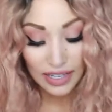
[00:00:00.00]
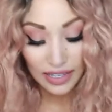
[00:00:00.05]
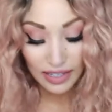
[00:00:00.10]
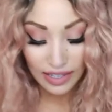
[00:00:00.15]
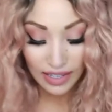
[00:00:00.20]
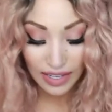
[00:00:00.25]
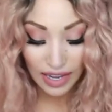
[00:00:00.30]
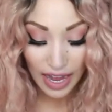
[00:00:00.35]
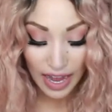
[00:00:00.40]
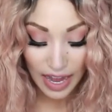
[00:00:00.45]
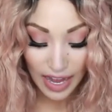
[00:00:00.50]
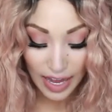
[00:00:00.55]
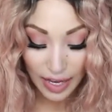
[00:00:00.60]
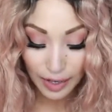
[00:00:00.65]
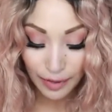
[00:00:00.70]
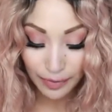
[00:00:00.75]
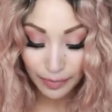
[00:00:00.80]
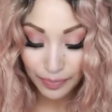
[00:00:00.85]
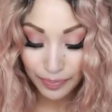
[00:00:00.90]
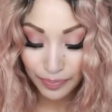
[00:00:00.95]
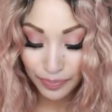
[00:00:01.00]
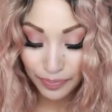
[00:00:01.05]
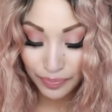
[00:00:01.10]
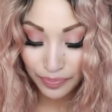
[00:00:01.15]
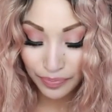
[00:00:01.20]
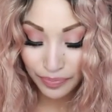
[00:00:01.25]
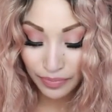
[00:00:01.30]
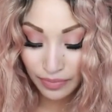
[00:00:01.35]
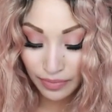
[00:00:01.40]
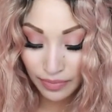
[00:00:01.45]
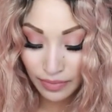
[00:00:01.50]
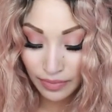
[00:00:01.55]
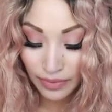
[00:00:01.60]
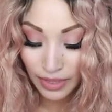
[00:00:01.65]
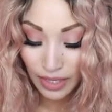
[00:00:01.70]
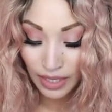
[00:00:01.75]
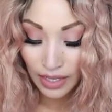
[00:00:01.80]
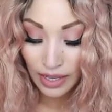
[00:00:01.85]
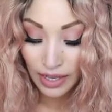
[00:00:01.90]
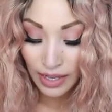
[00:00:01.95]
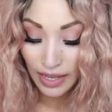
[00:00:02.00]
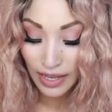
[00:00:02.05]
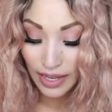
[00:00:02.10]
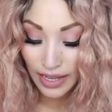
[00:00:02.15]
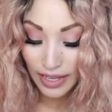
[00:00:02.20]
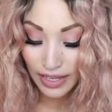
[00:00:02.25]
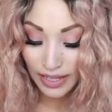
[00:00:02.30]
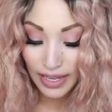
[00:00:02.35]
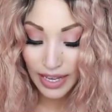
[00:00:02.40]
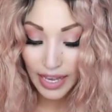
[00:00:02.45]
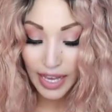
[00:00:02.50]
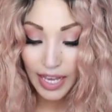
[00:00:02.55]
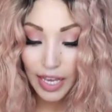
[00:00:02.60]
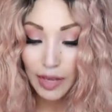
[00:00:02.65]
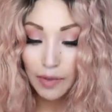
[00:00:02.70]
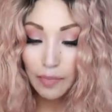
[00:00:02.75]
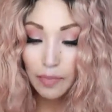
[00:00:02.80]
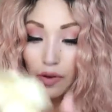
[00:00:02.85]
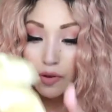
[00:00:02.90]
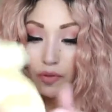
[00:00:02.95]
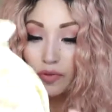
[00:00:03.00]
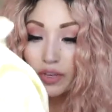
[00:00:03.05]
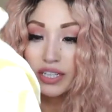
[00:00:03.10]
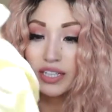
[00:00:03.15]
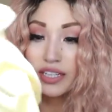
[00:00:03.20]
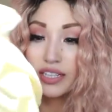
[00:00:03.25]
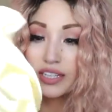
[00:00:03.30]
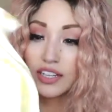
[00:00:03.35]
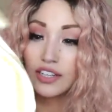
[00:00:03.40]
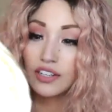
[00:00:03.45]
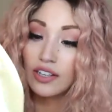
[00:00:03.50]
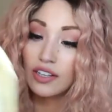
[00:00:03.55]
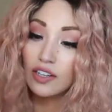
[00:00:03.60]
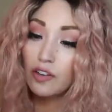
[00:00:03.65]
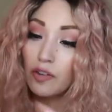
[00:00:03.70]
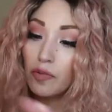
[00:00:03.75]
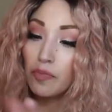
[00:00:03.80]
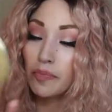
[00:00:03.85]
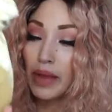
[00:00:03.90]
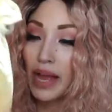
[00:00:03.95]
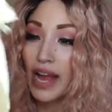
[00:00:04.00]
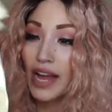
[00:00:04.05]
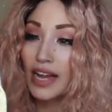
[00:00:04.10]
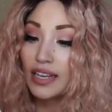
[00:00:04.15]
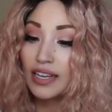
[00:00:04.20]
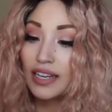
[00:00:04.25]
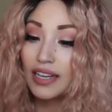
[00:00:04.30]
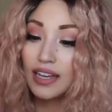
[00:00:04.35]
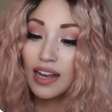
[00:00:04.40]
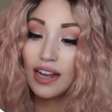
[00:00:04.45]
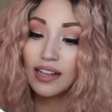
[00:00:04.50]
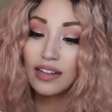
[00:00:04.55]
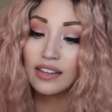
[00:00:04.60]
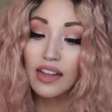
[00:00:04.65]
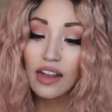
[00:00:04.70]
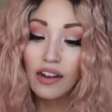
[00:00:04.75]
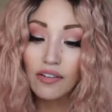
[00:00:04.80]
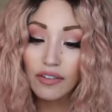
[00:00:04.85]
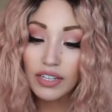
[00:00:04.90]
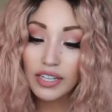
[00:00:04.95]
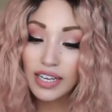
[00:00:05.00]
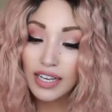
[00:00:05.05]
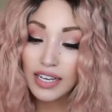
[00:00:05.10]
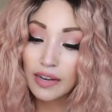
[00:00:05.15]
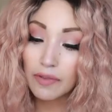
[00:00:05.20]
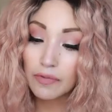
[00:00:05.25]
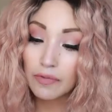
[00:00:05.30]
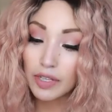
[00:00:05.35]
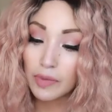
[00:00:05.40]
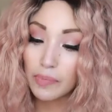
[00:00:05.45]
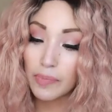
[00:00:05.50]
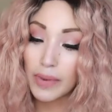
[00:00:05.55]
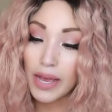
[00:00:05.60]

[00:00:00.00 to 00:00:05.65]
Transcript: inside, it came with another little baggie. I love when they come with